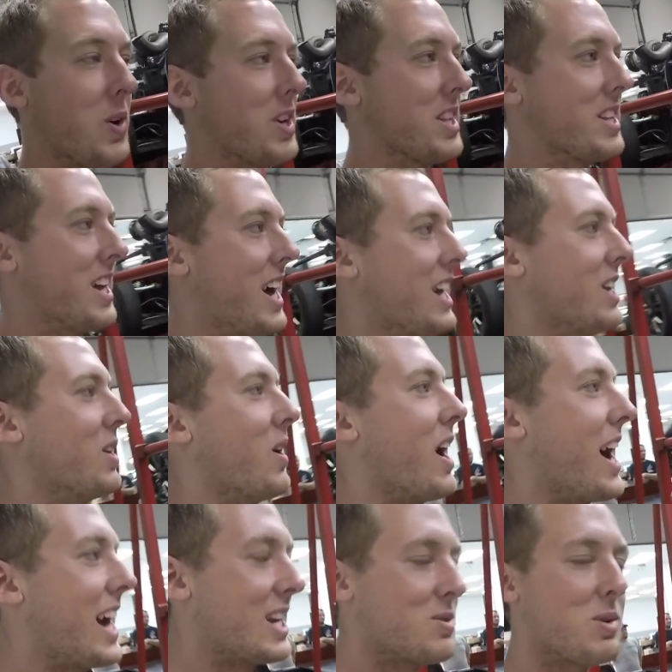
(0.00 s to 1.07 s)
go on the dyno.
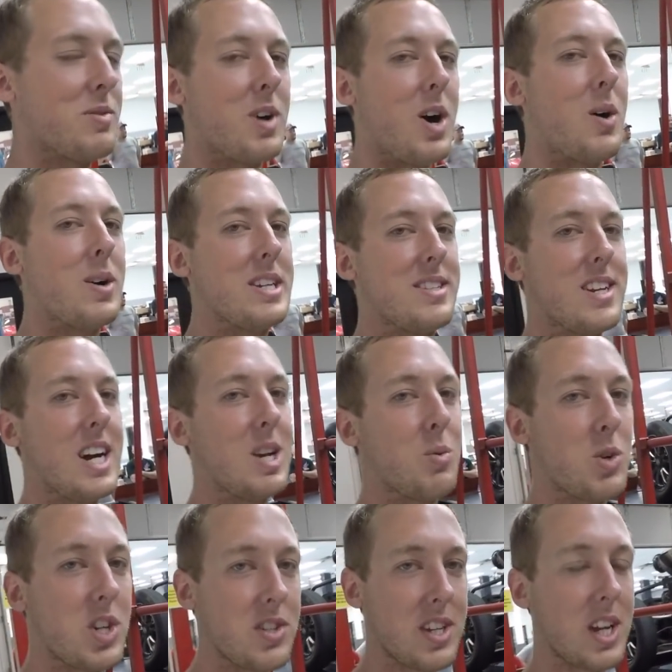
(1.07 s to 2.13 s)
As we've always
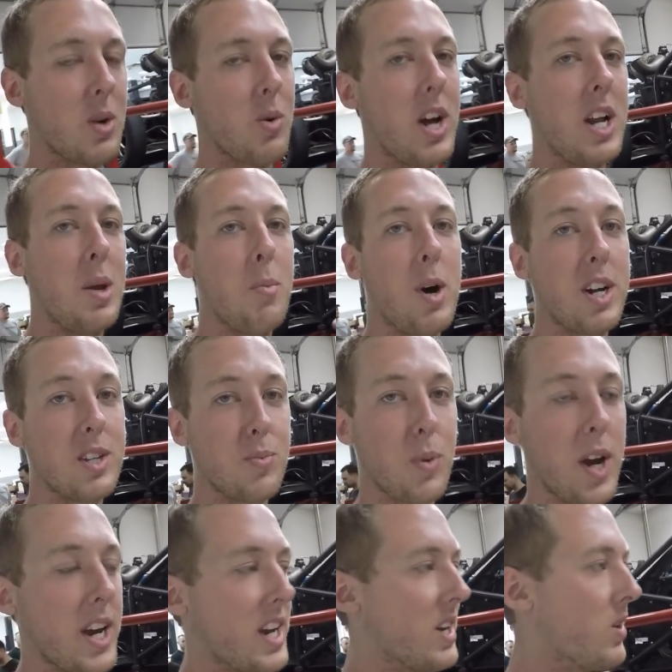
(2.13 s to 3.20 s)
done, we're just gonna run him on his
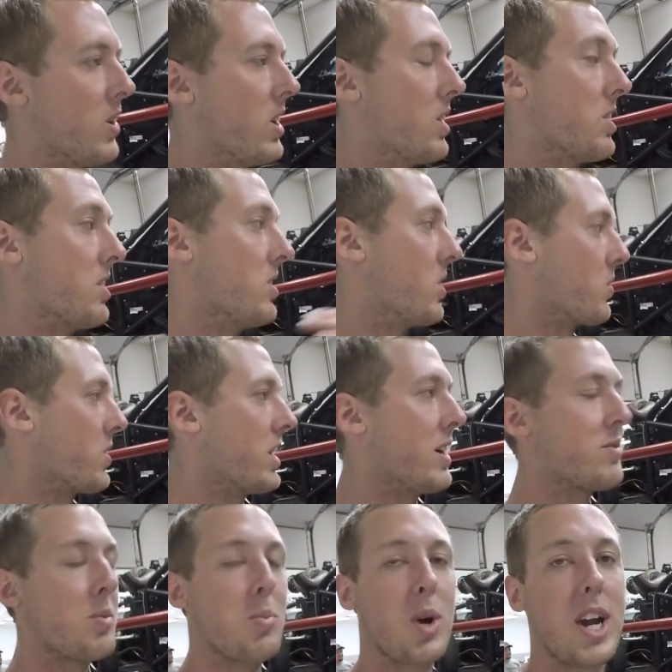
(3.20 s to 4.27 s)
brake and oil. You don't really
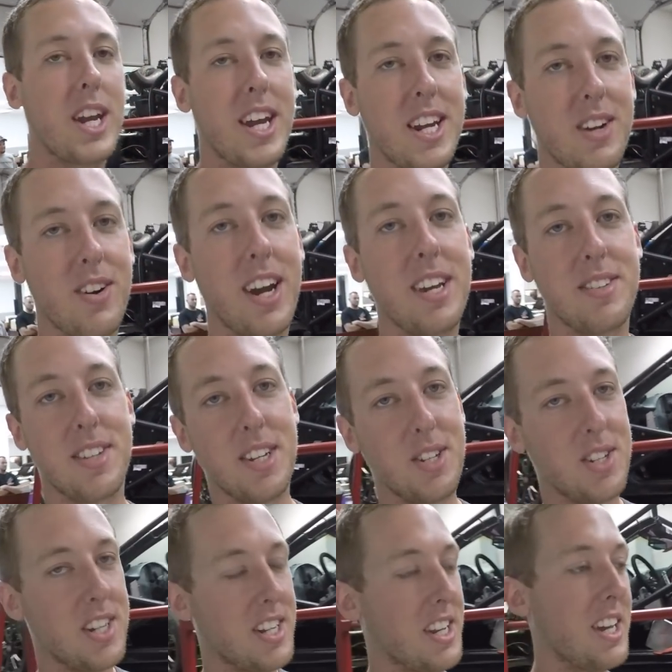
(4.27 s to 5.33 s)
have to break in a race
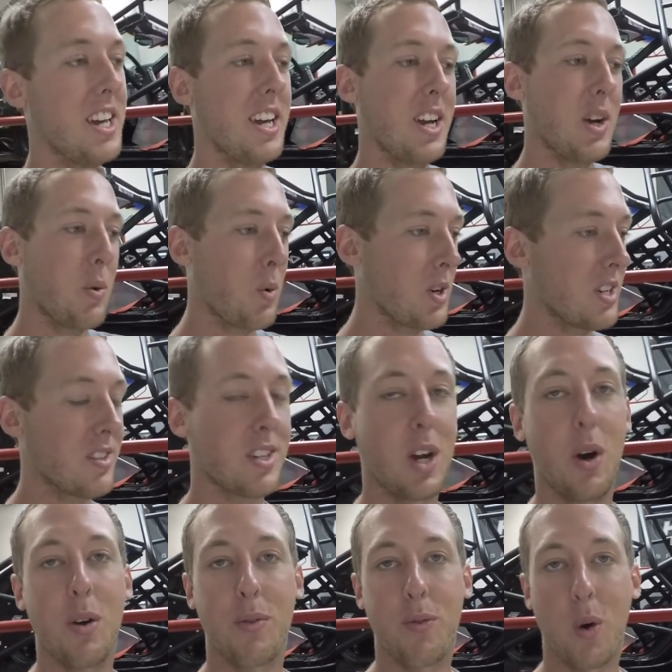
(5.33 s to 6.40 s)
engine. We're just
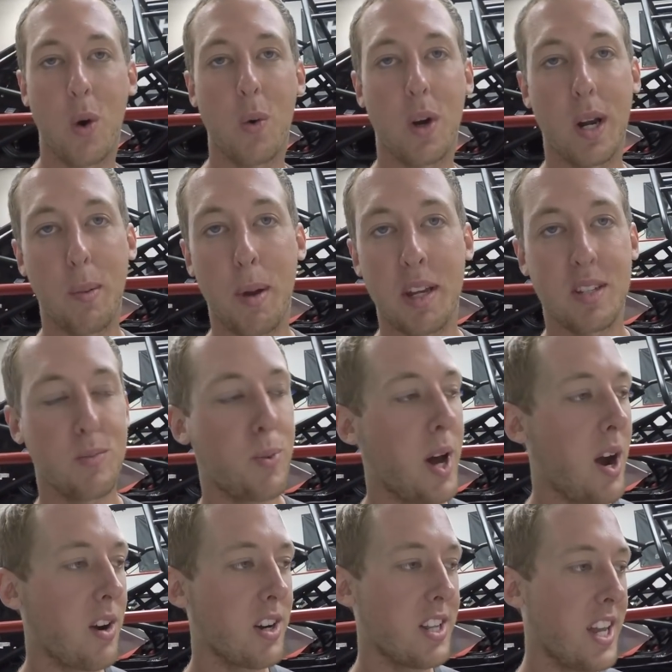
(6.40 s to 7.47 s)
going for it. We're gonna make some
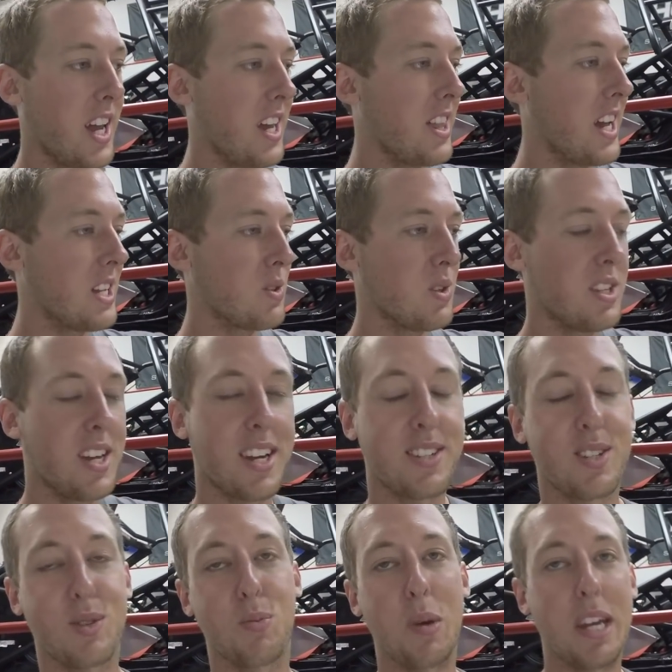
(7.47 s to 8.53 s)
power today. That's what
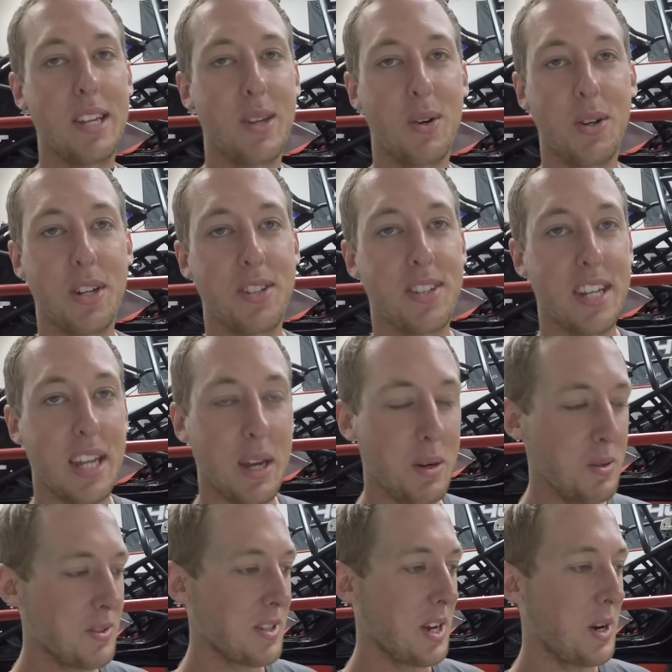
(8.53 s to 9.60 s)
Texas Speed told us to
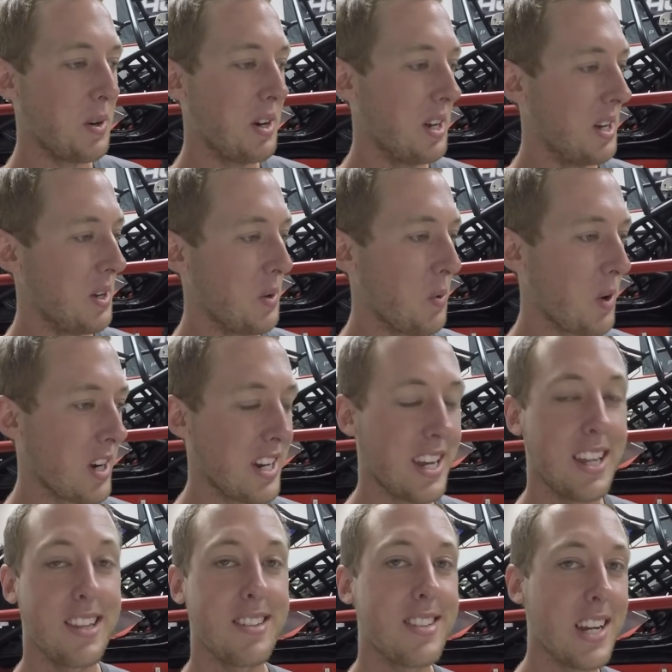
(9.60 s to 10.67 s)
do. So we're gonna
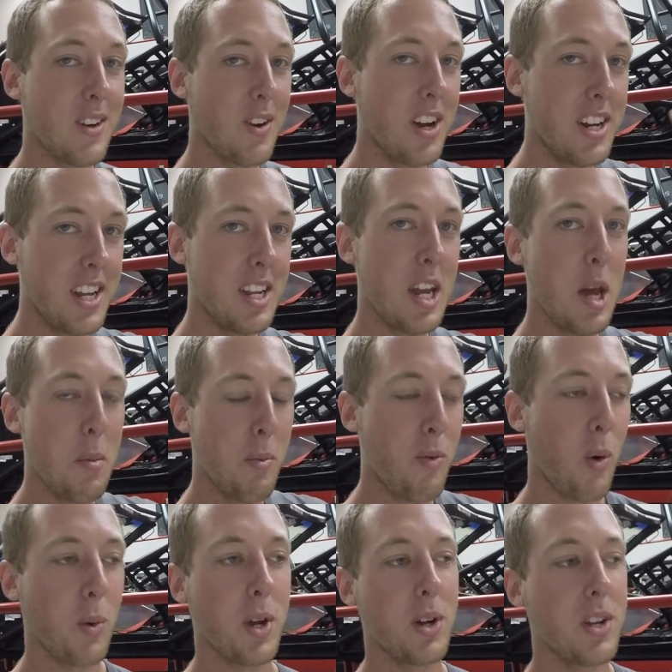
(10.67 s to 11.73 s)
get this thing running
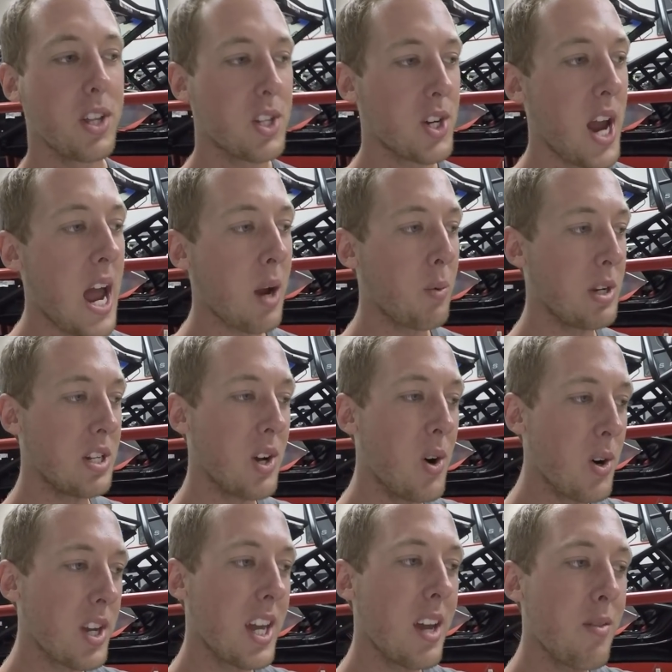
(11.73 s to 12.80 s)
before we go to the track. We
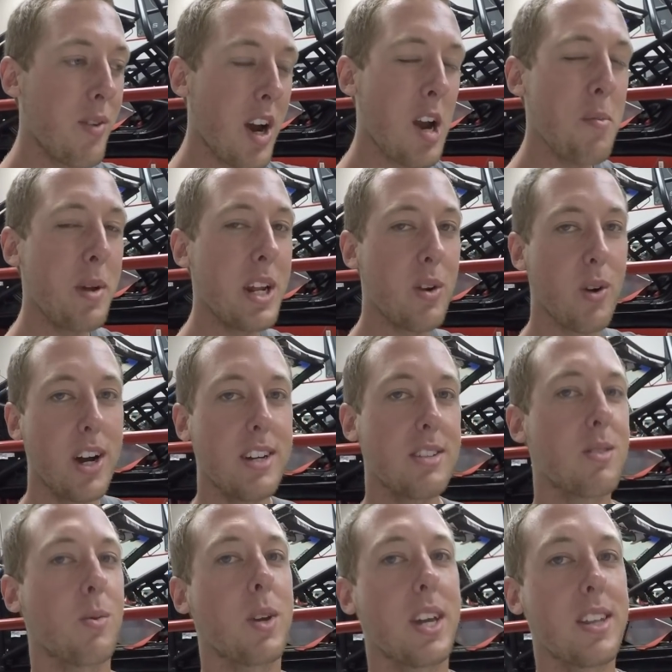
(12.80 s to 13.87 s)
don't get very many
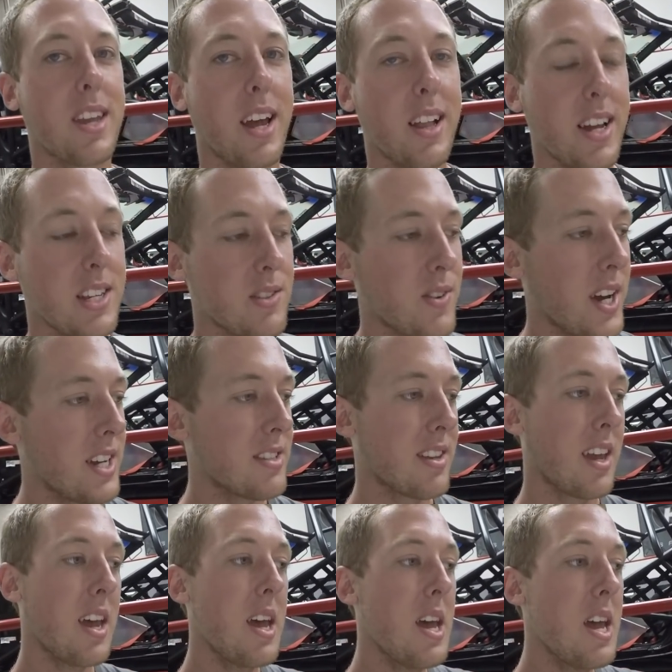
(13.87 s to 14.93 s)
runs when we get to LS Fest.
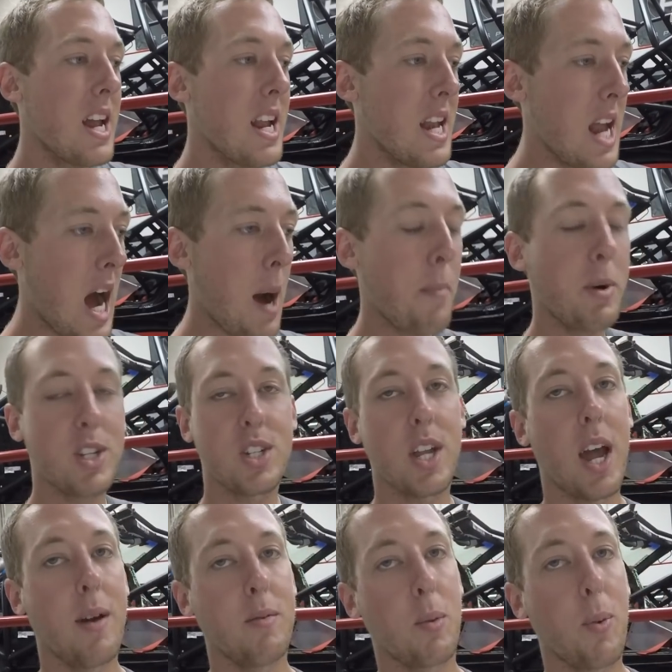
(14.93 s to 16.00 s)
Not much
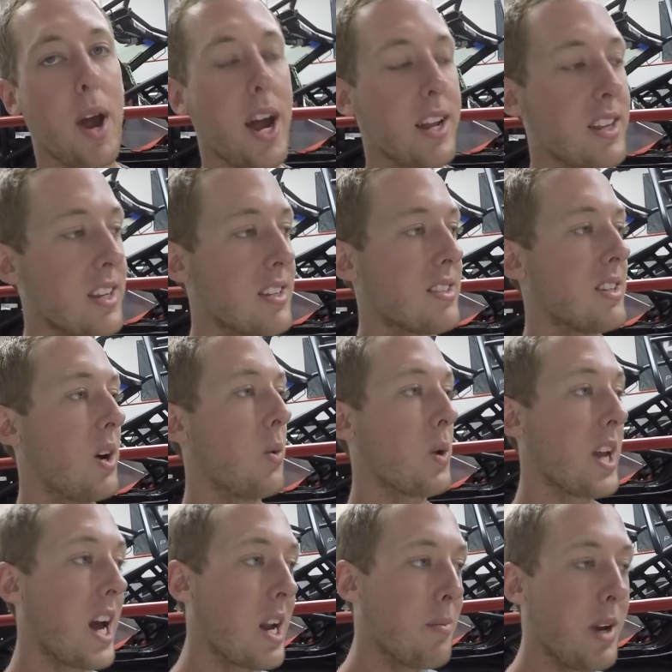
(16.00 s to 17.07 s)
time to practice, so we
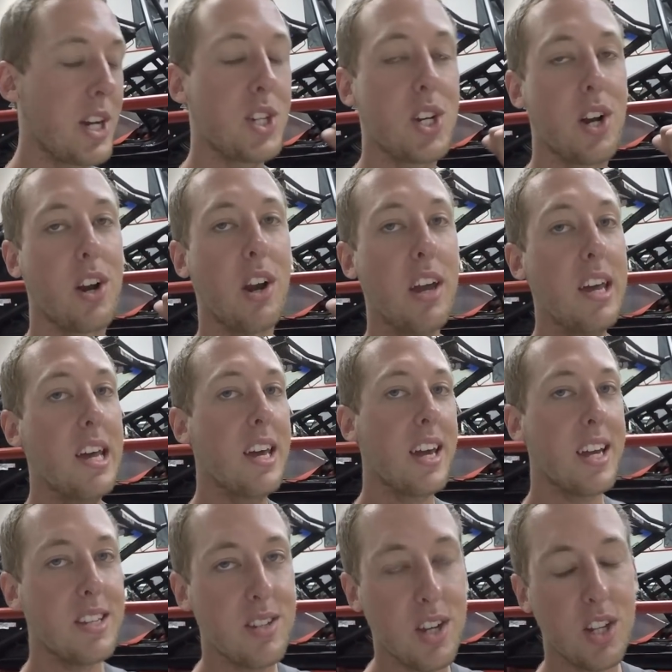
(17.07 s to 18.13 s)
got to make sure
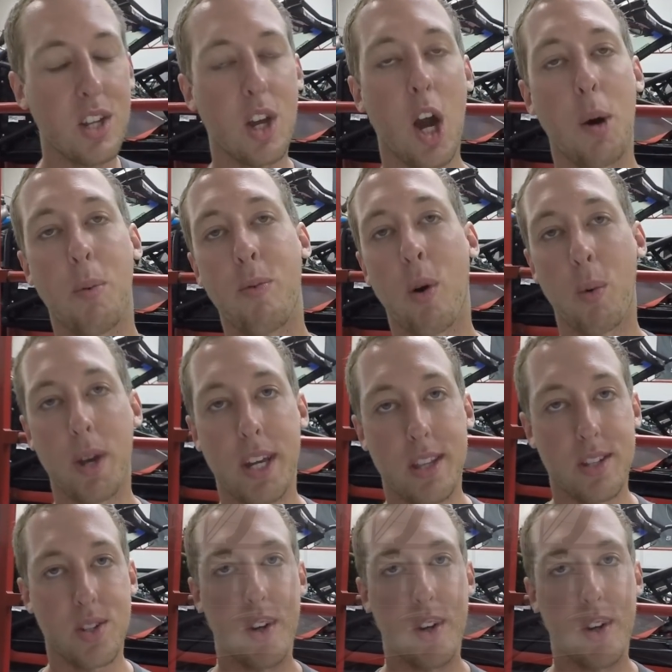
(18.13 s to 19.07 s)
he's good to go before we hit the